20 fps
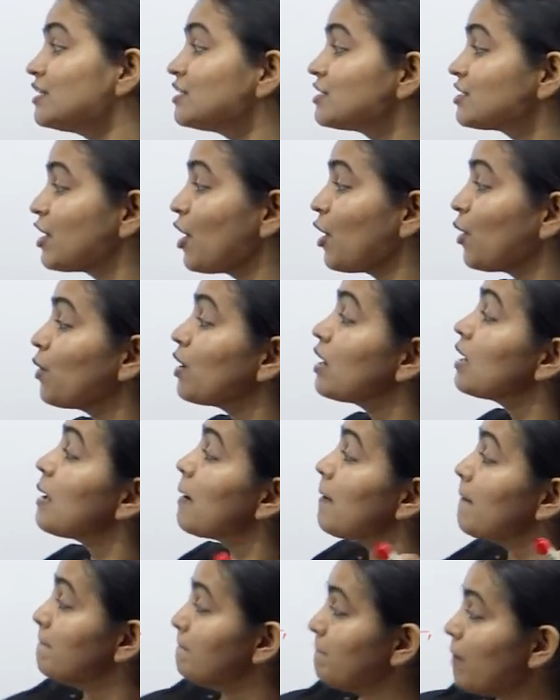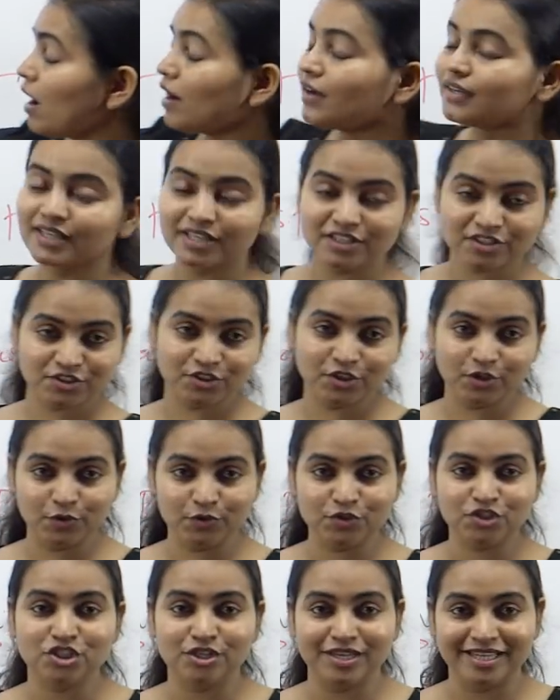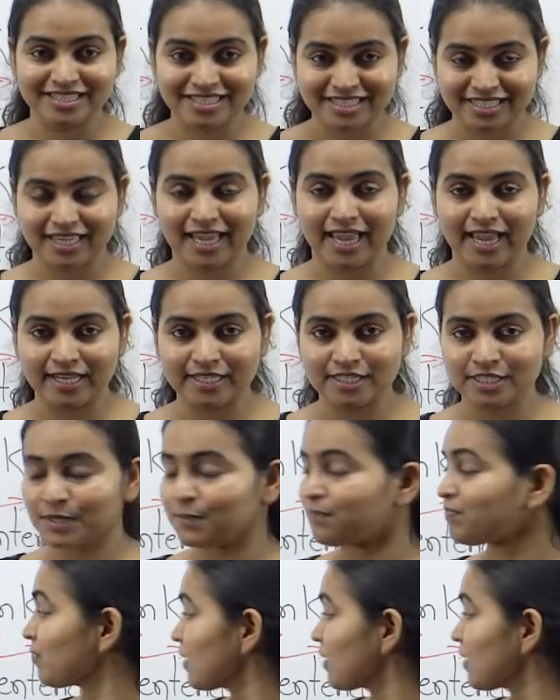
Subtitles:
So by is used to indicate